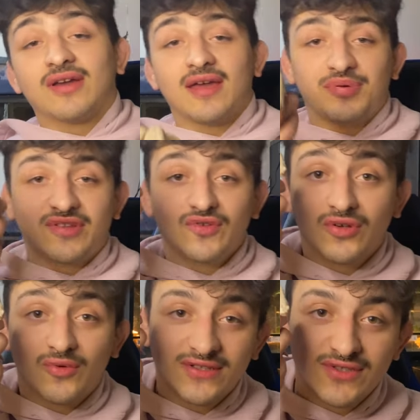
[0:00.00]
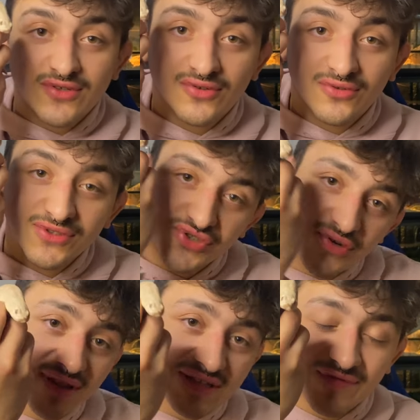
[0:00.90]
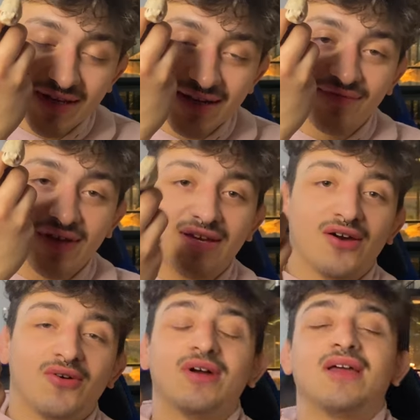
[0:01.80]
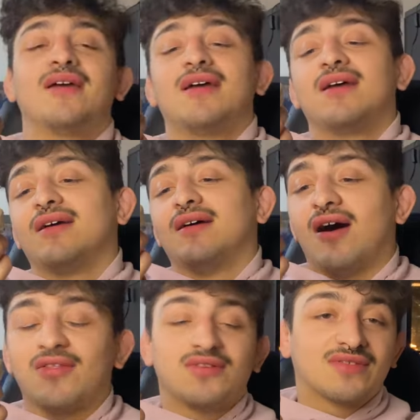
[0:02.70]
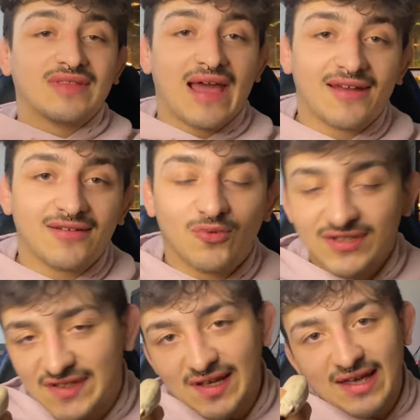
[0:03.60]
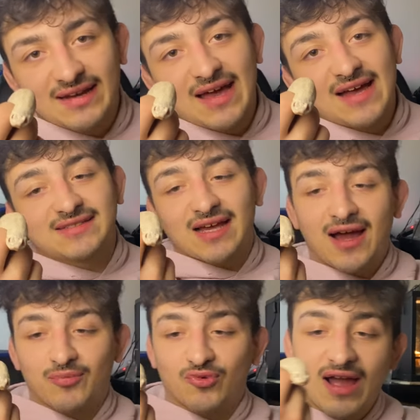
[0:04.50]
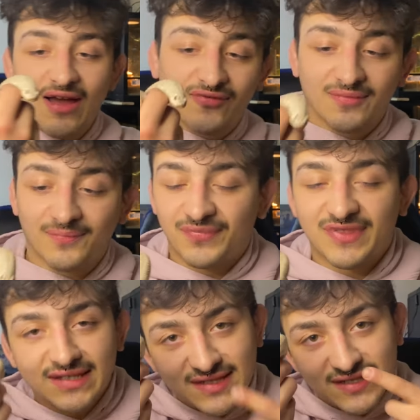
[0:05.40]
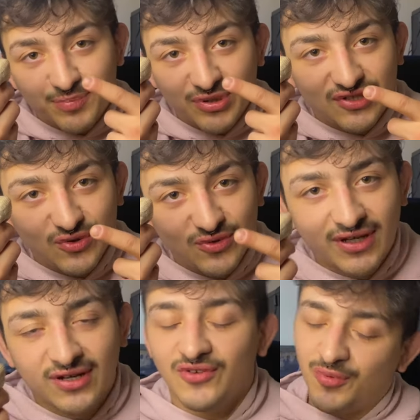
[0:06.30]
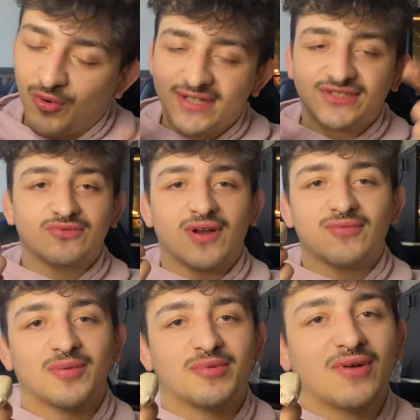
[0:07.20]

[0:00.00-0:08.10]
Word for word: Okay, Petunia wants you to enjoy this feeding video. Other than that, once again, guys, I'm Raph. This is Petunia. You've been watching Red Ribbon